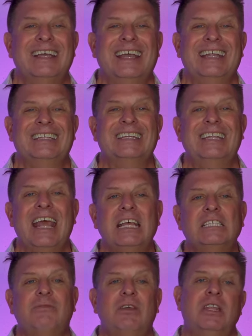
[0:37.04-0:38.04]
In
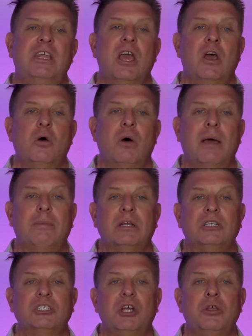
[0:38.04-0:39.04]
today's video, I'm going
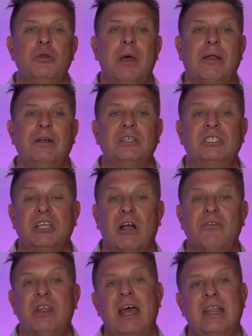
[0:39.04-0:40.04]
to show you how to
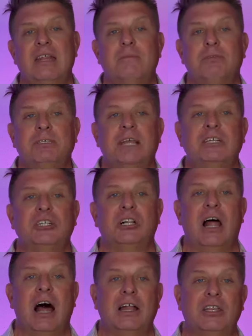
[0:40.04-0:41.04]
discover that hidden
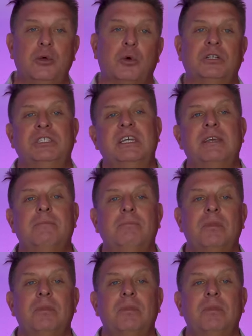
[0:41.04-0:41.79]
potential on your team.